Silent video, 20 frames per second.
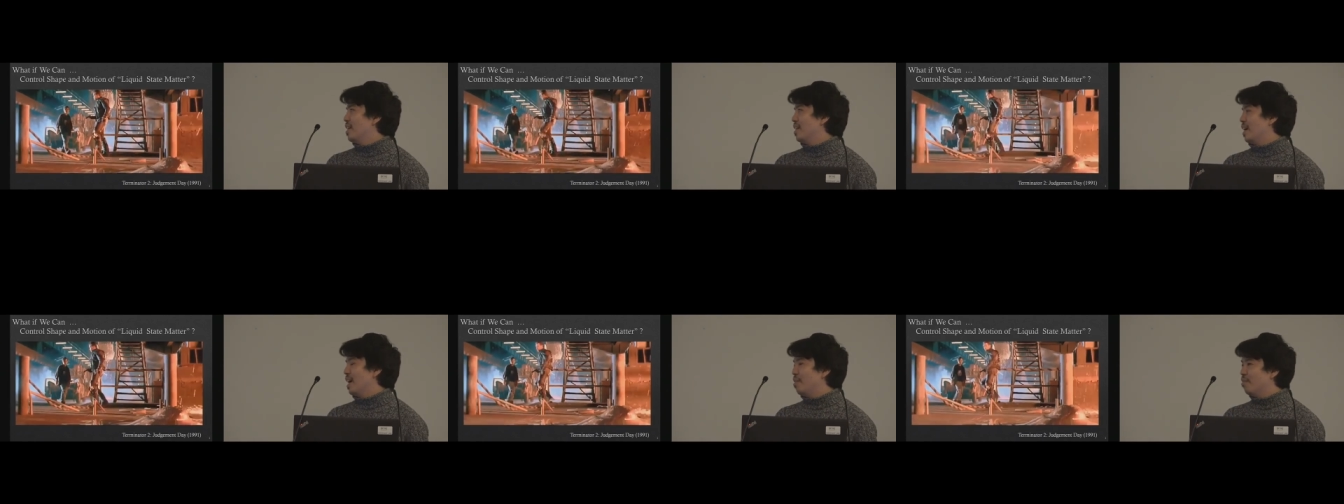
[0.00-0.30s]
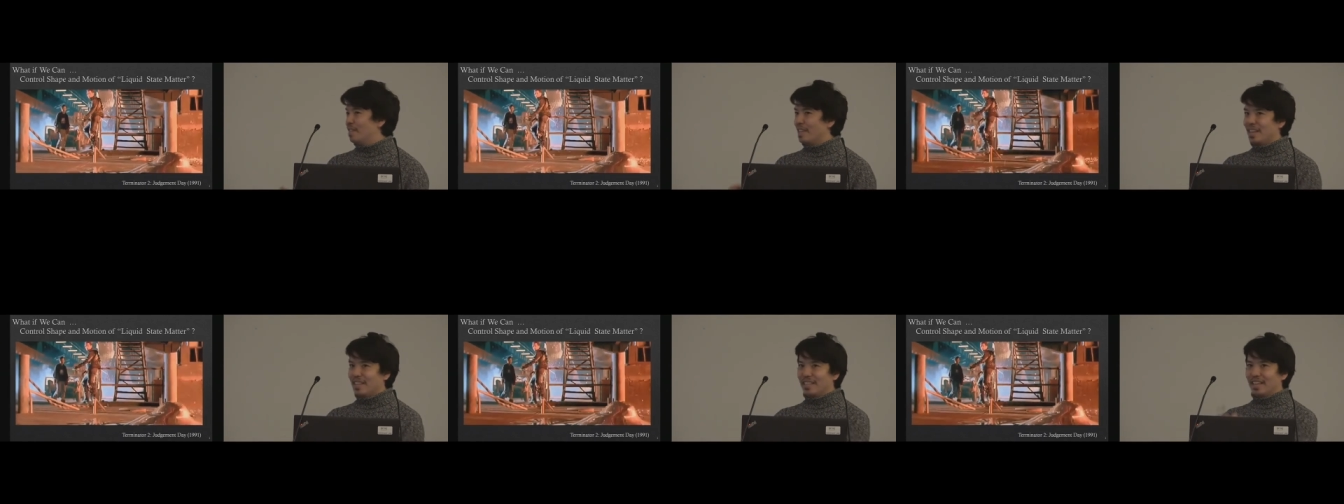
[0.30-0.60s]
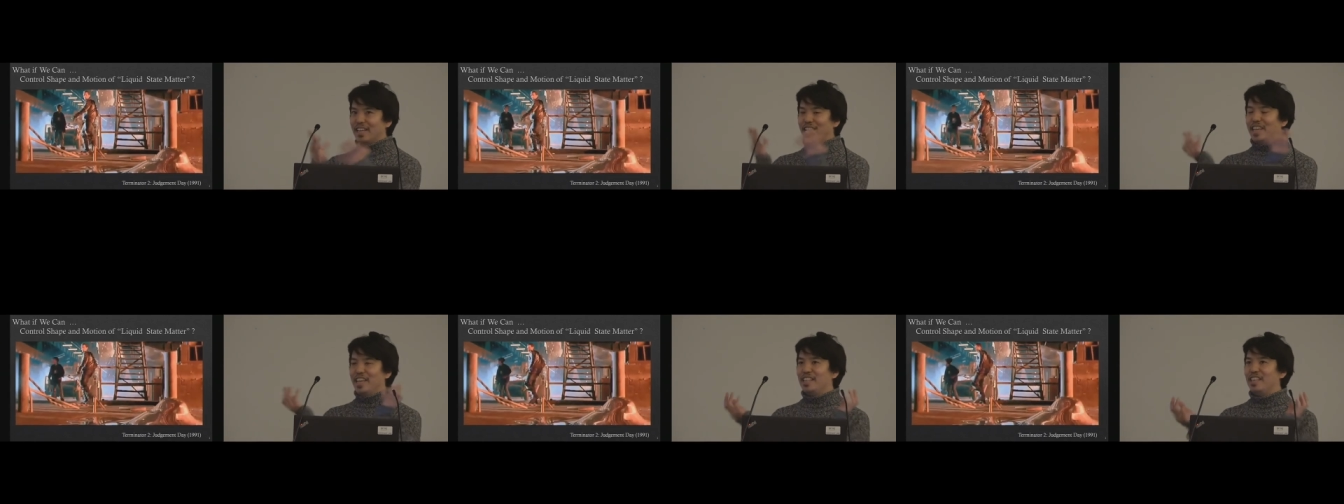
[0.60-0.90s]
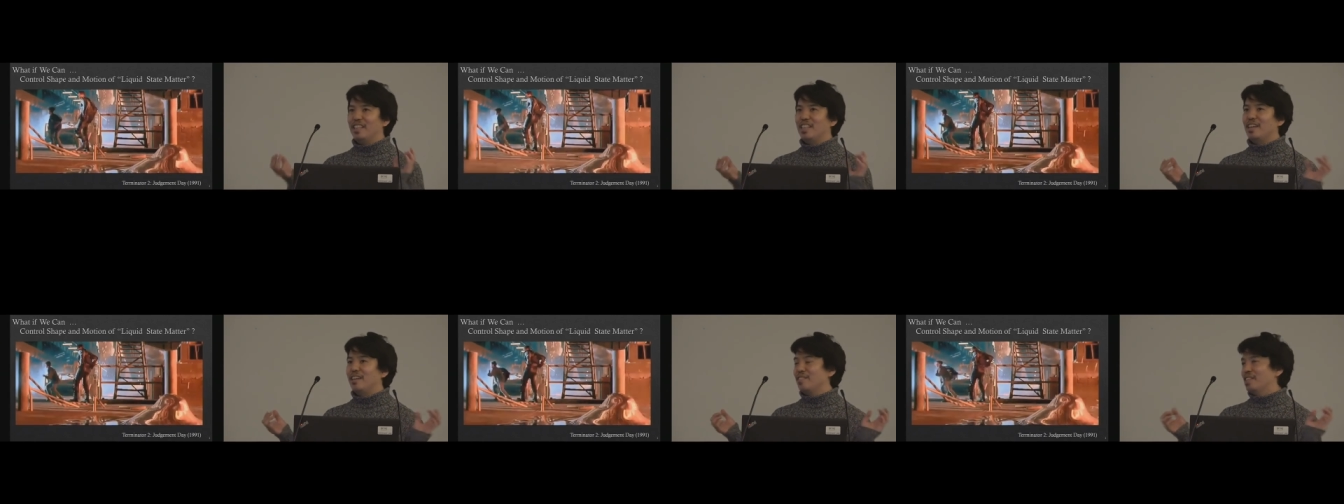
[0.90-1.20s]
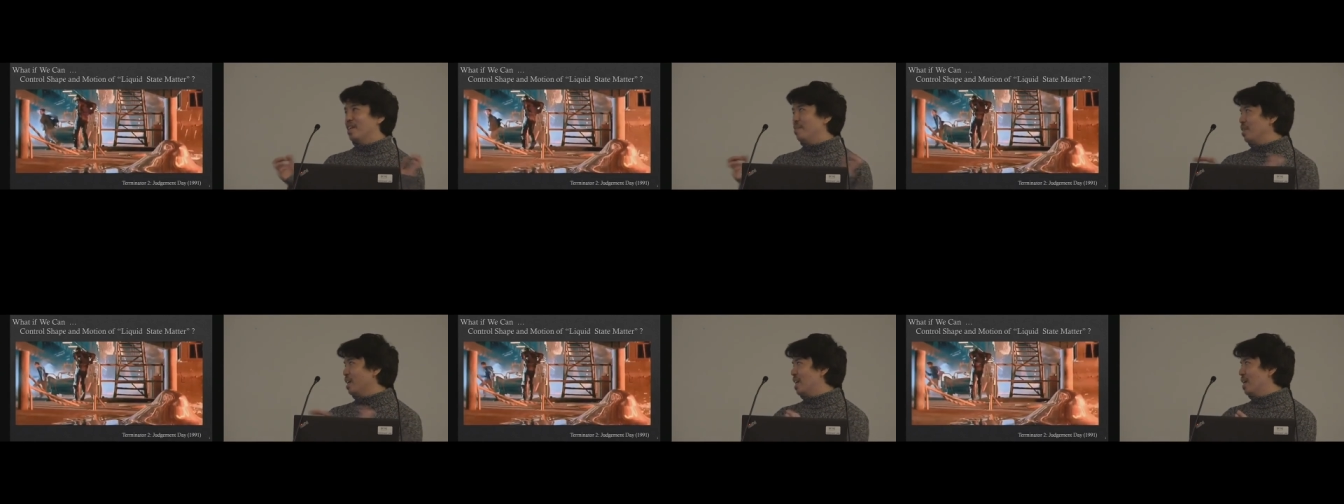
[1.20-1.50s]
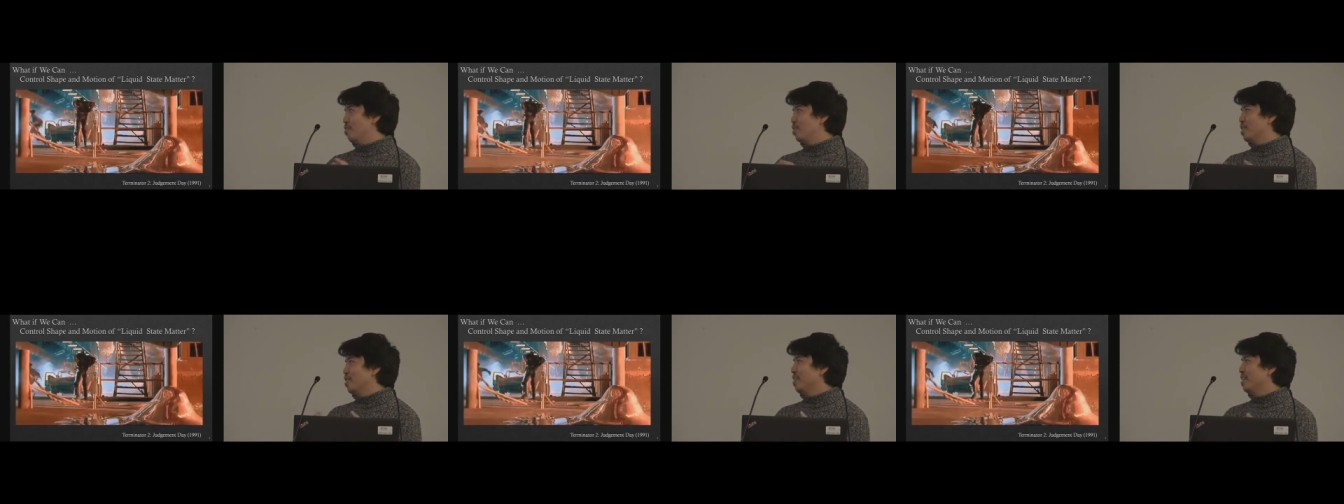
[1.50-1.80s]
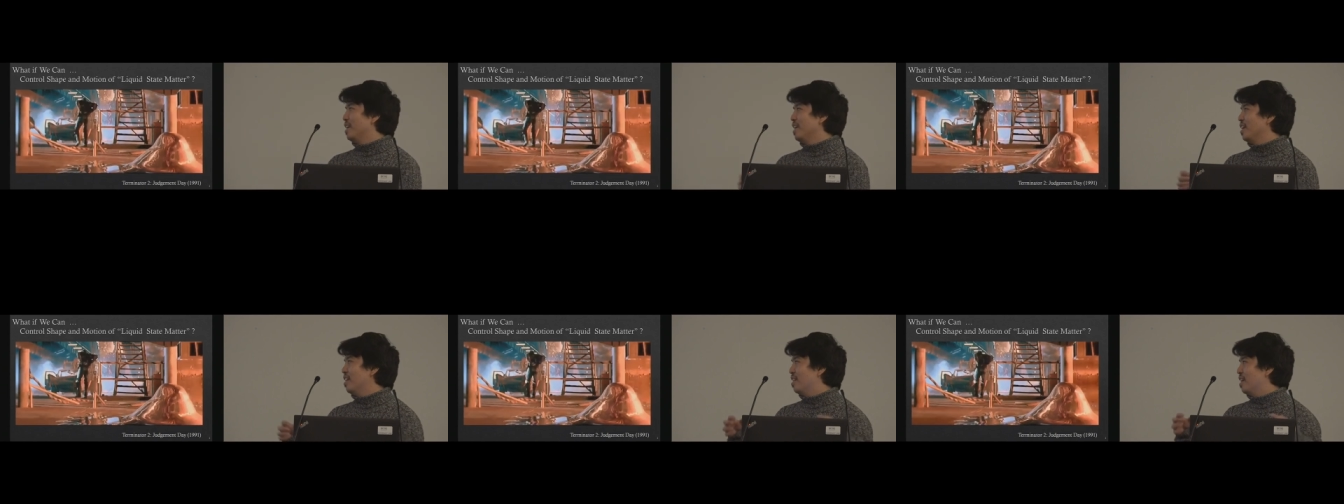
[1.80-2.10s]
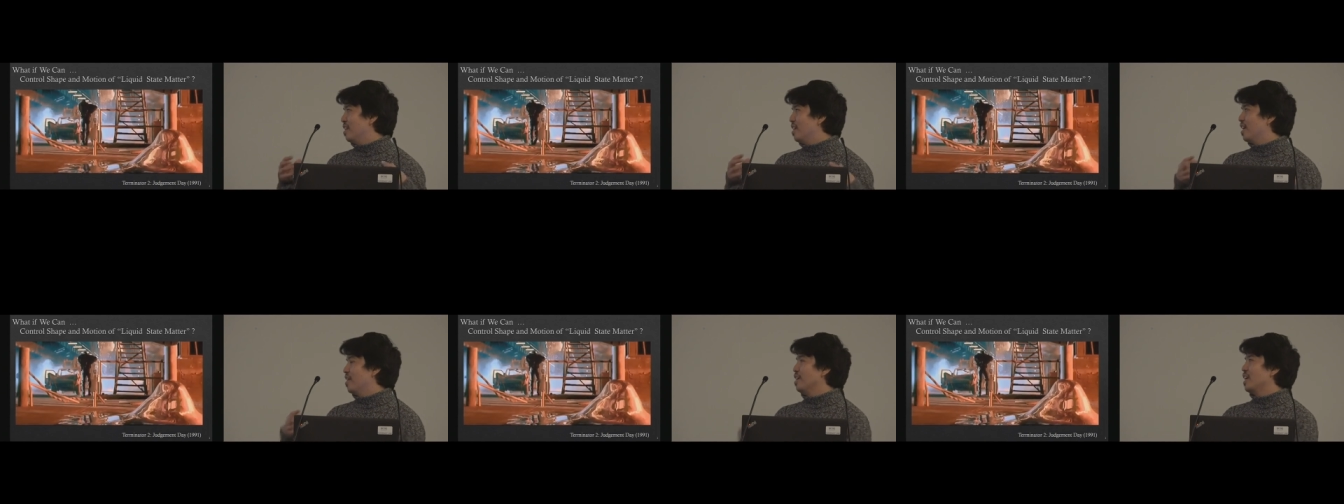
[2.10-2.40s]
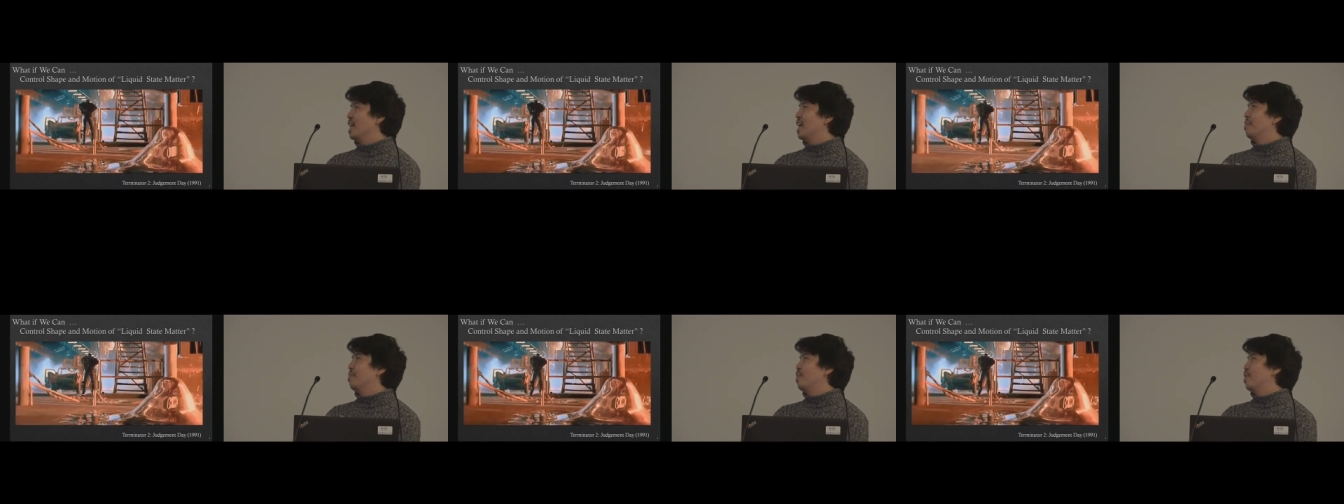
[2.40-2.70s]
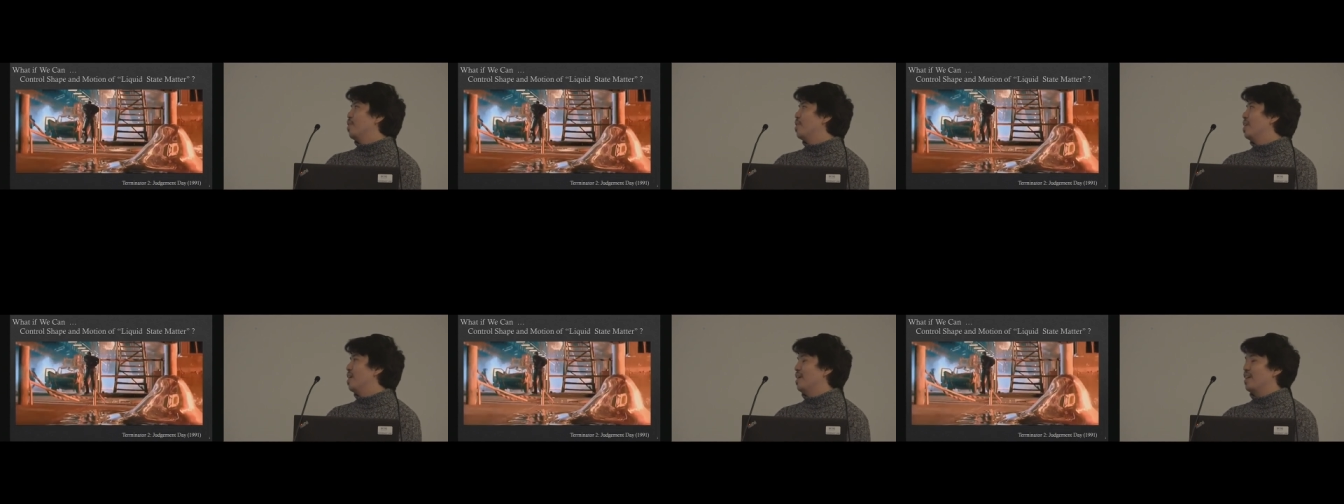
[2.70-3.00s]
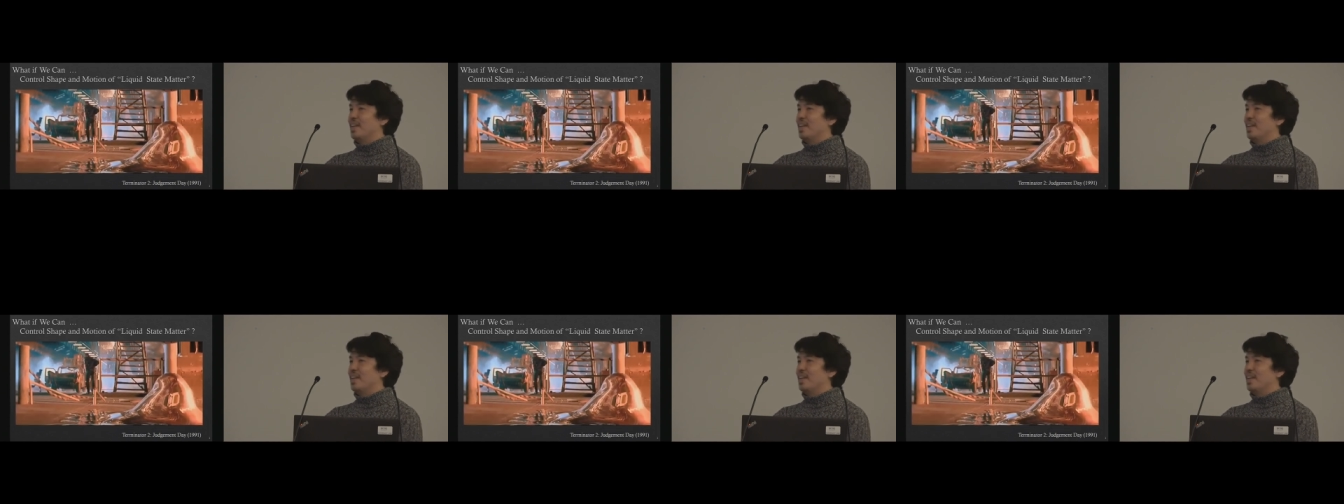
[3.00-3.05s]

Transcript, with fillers: Then after they heat it up, they become the liquid and then recover,